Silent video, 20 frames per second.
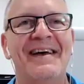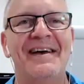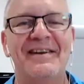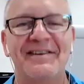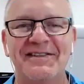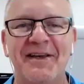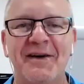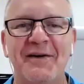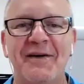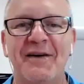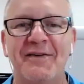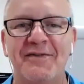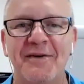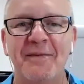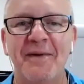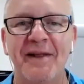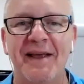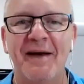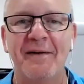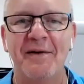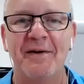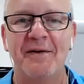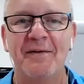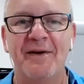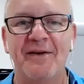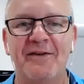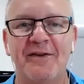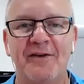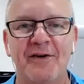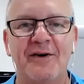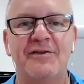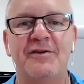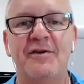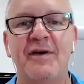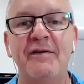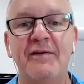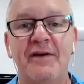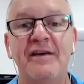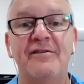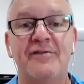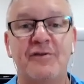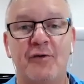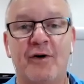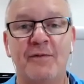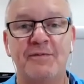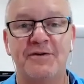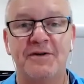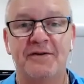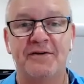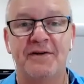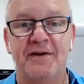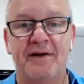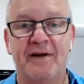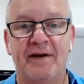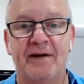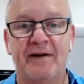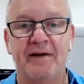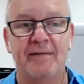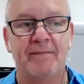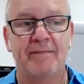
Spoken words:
So if somebody came up to me and said, Tyson, here's your option today.